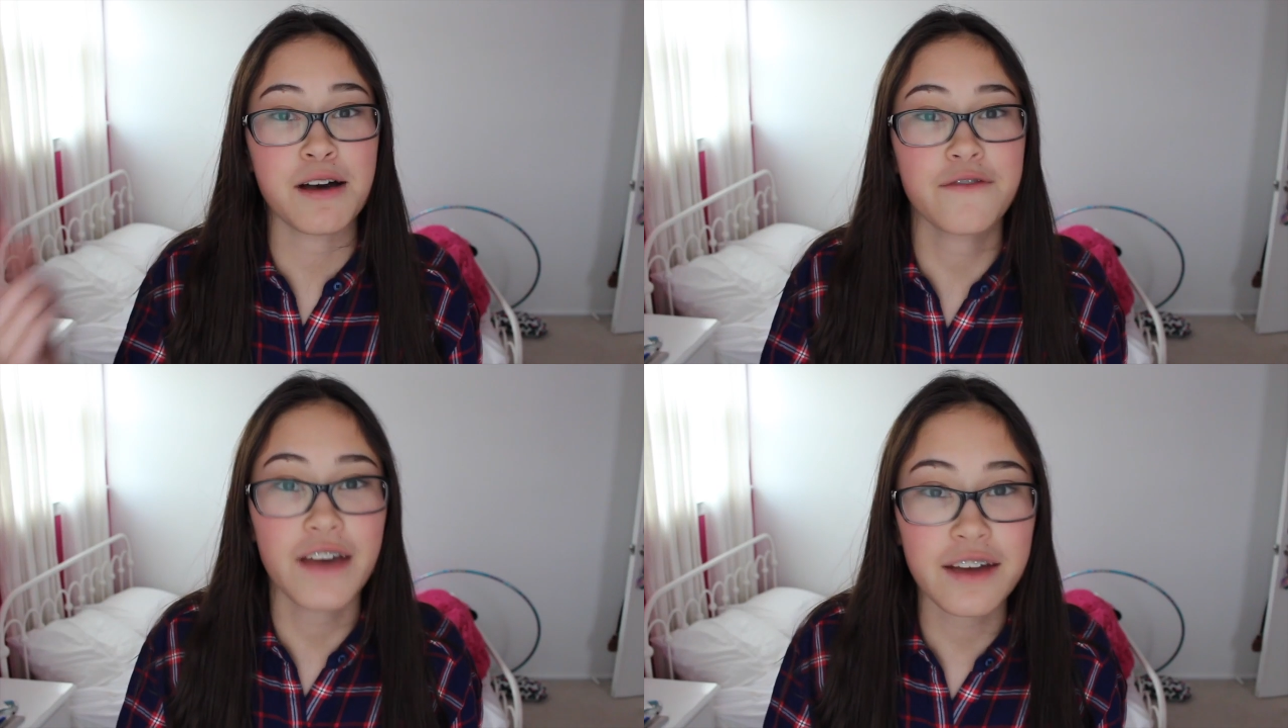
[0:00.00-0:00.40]

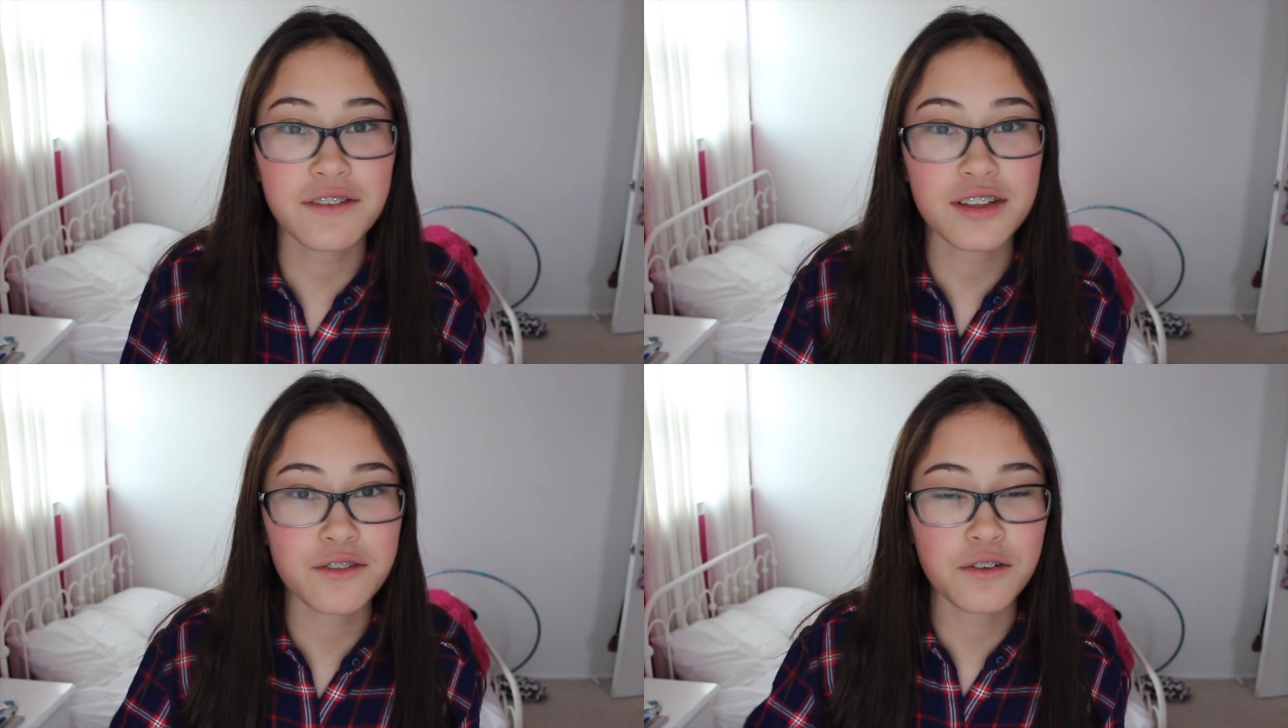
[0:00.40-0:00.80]
My
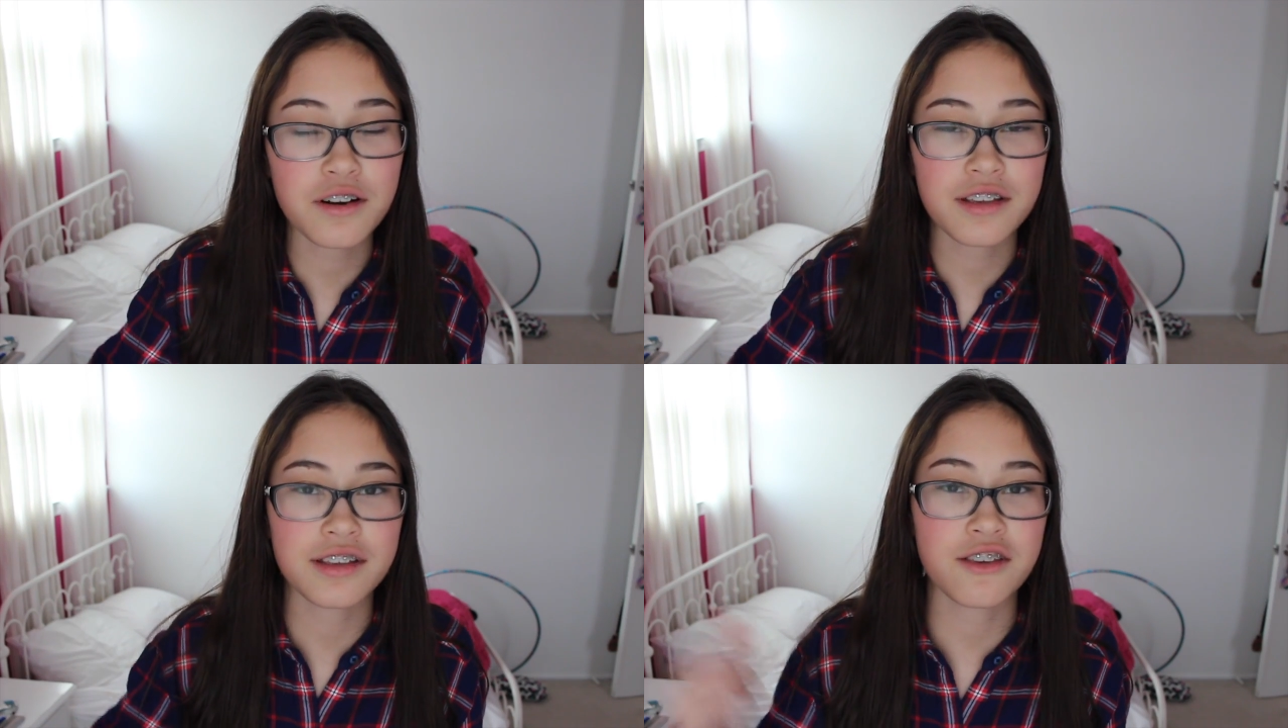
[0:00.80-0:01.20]
favorite
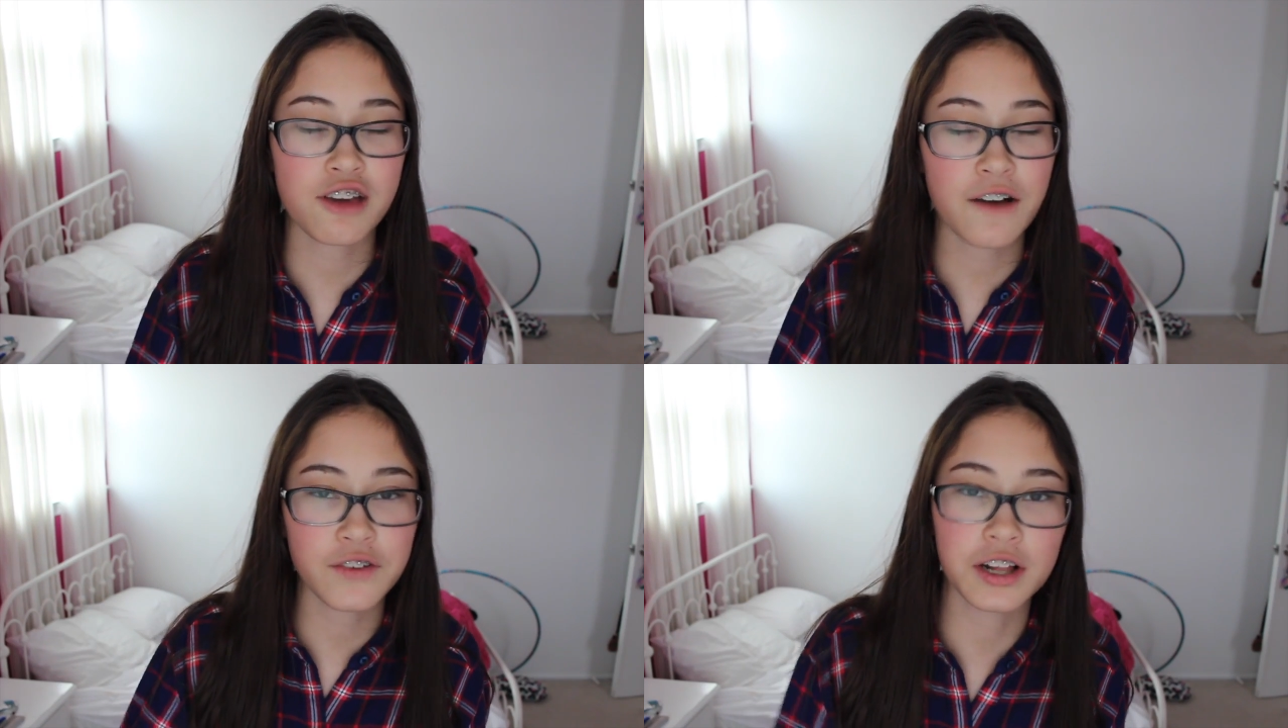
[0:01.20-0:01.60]
stores to
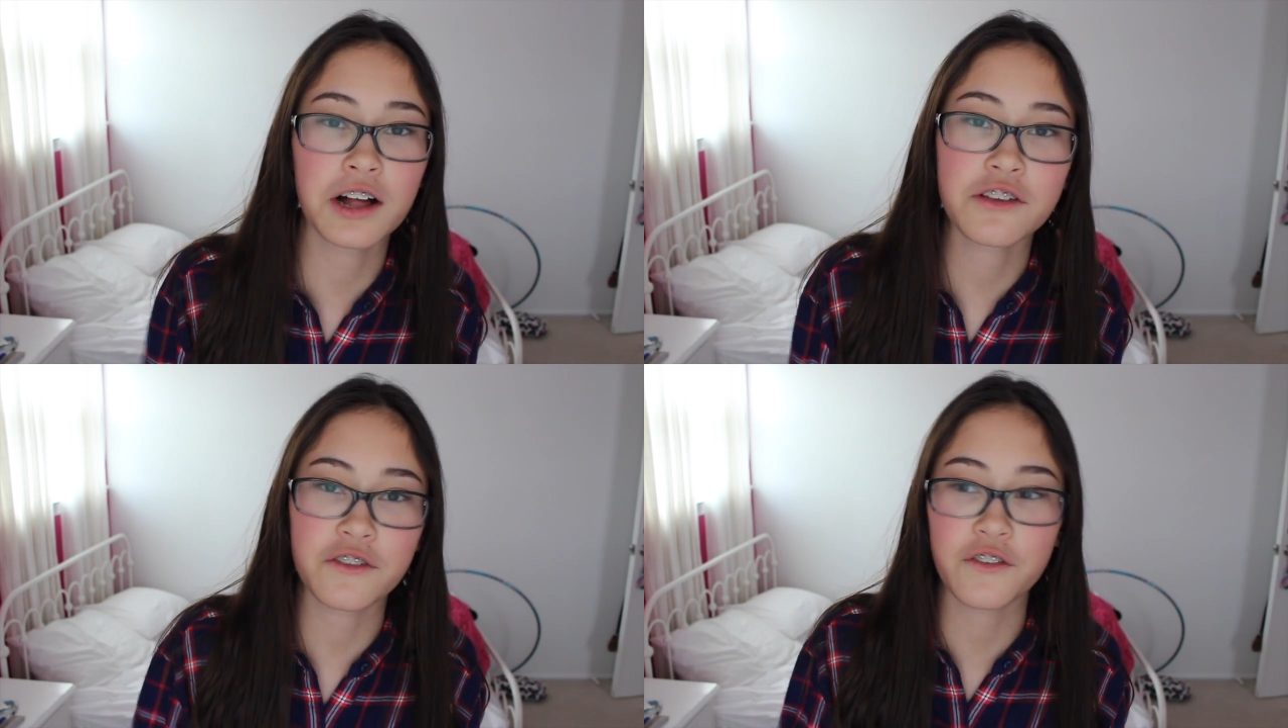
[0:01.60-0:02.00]
shop for
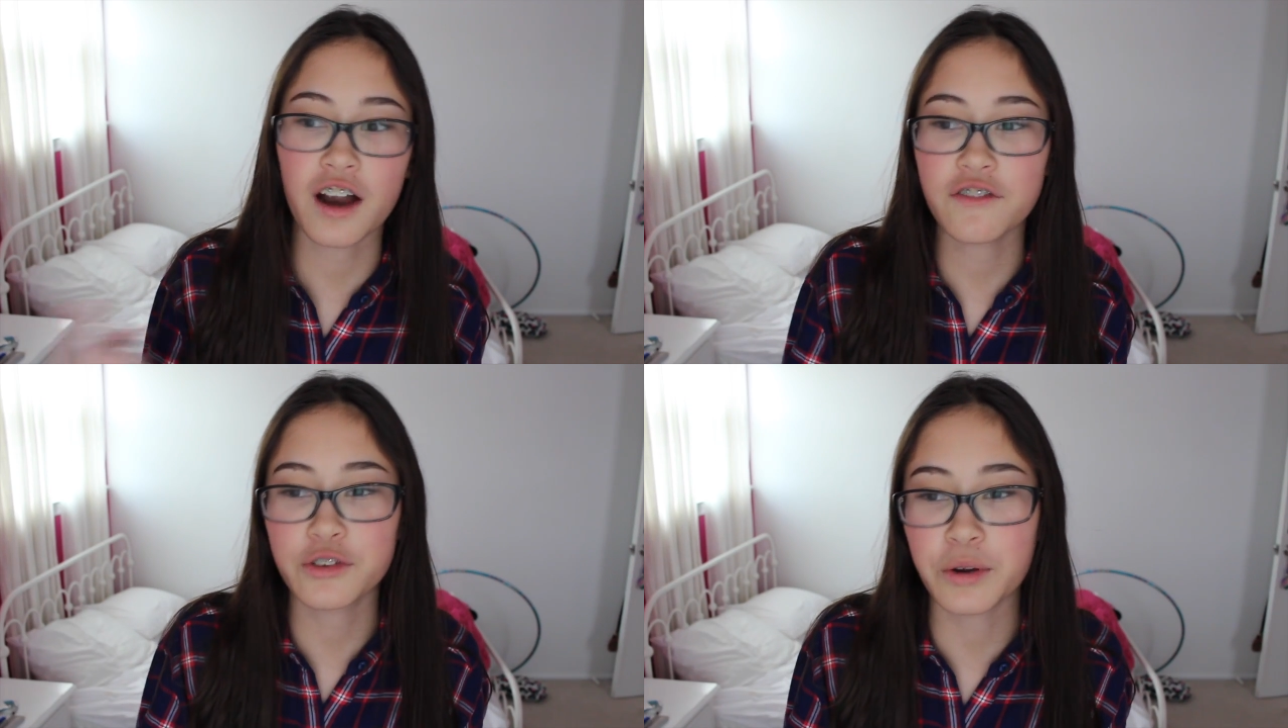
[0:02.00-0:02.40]
clothes are
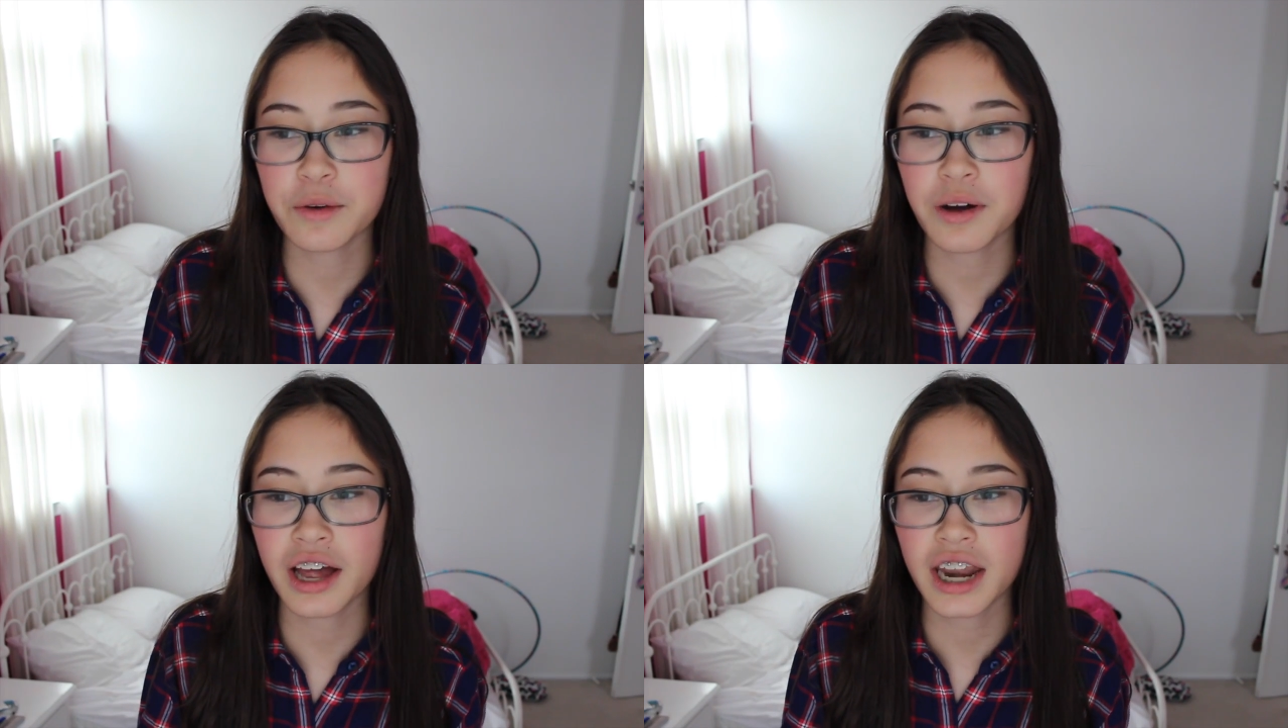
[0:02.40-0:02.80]
Forever
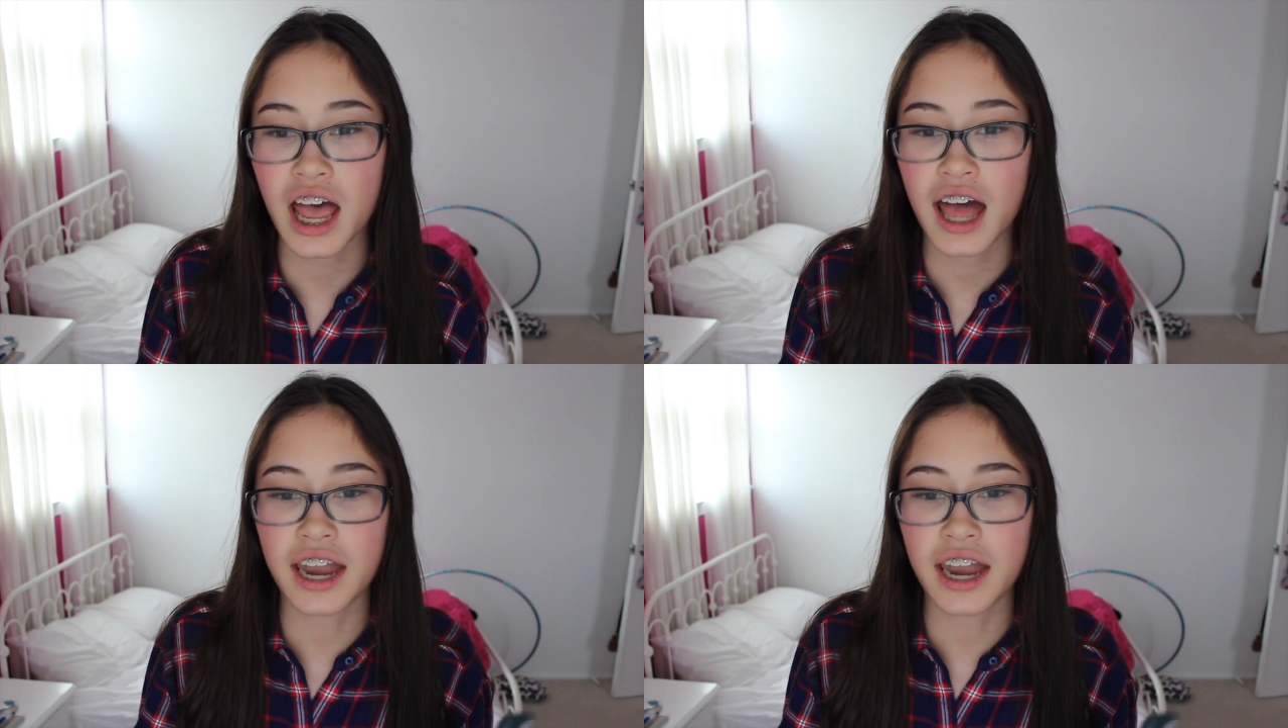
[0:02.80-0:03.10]
21,